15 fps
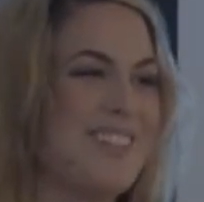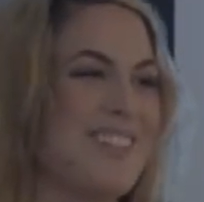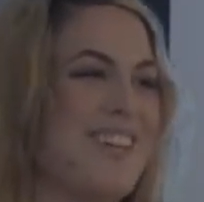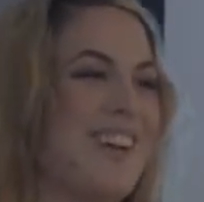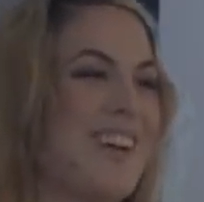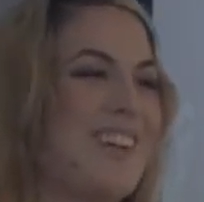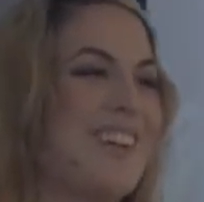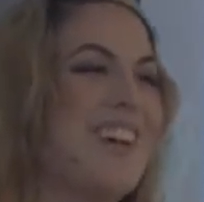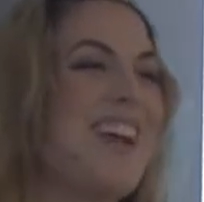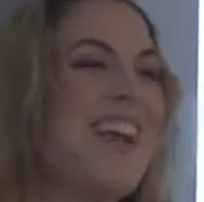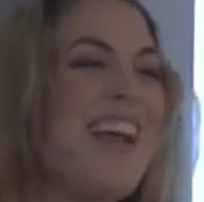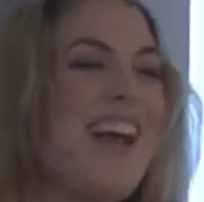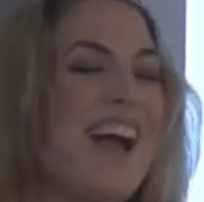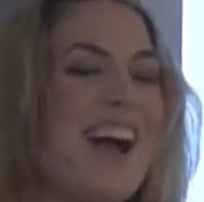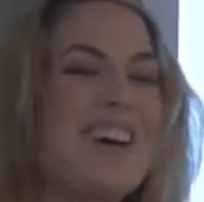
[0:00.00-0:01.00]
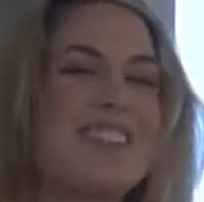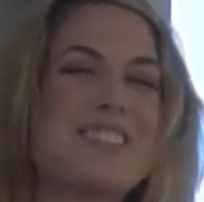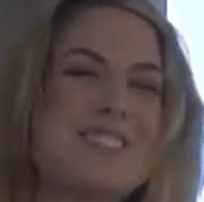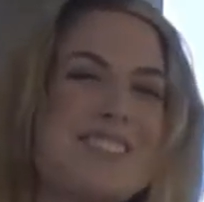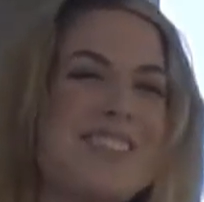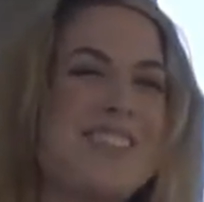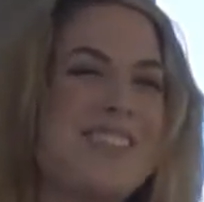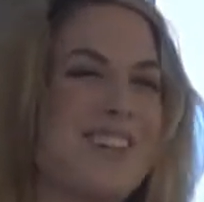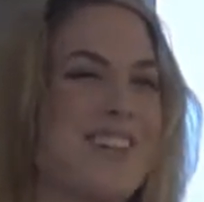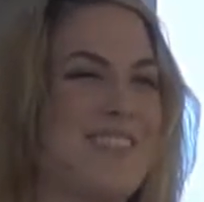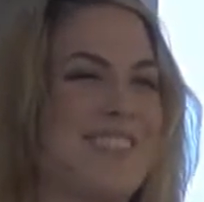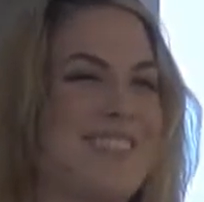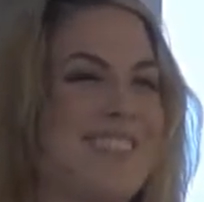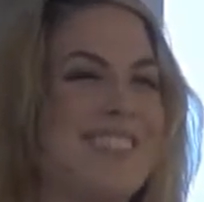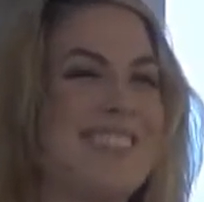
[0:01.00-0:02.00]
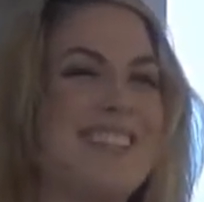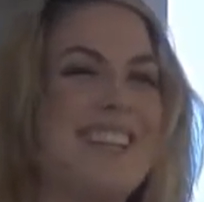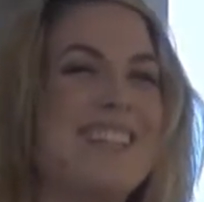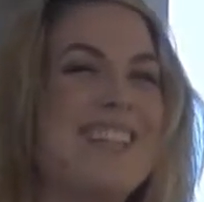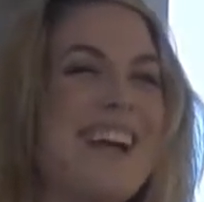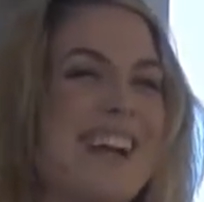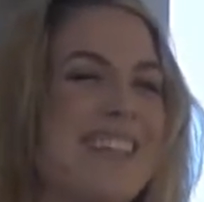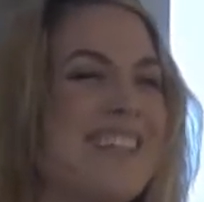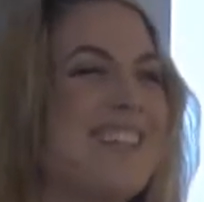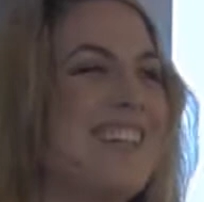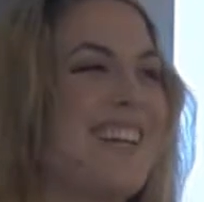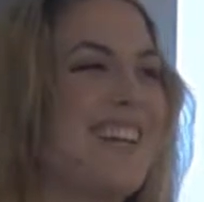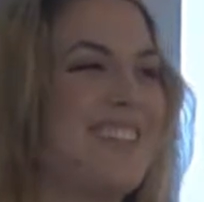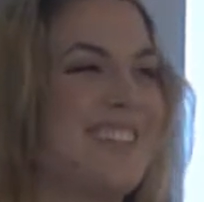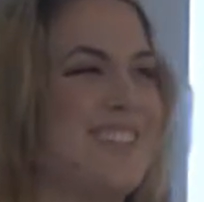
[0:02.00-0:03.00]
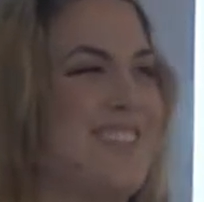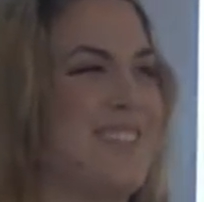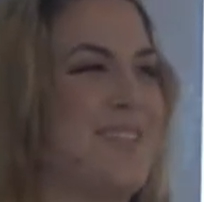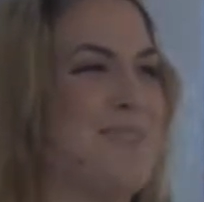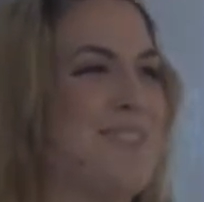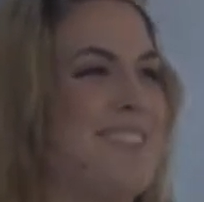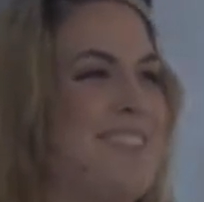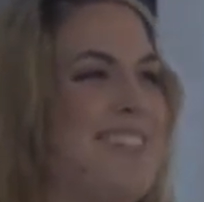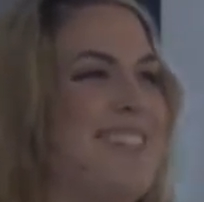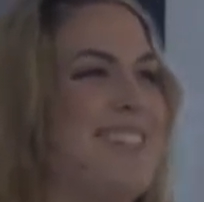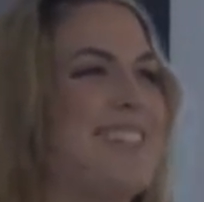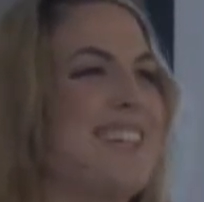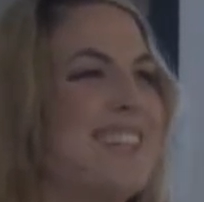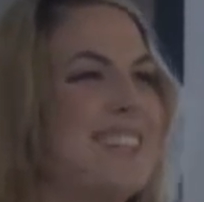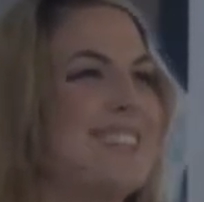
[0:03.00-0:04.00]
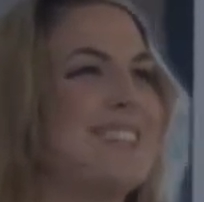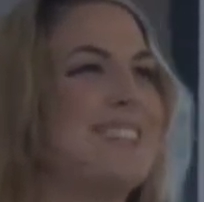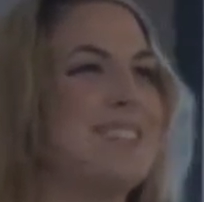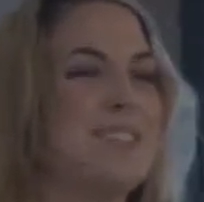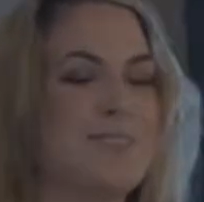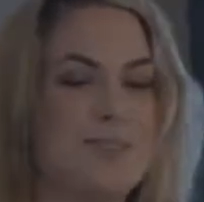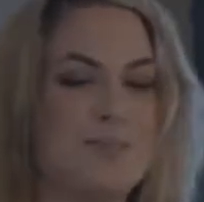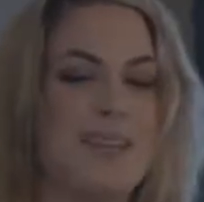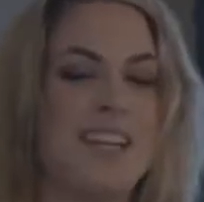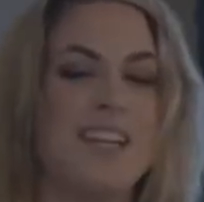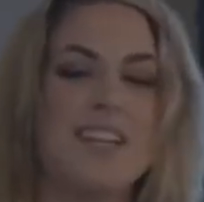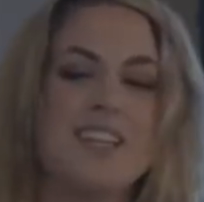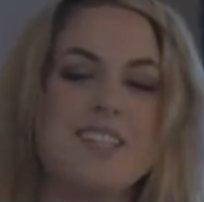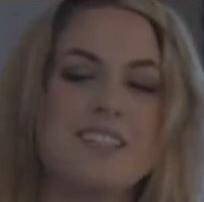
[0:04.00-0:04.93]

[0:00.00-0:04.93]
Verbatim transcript: So I was really nervous. I was like, I'm not going to take out those drips. And he's like, just do it for me.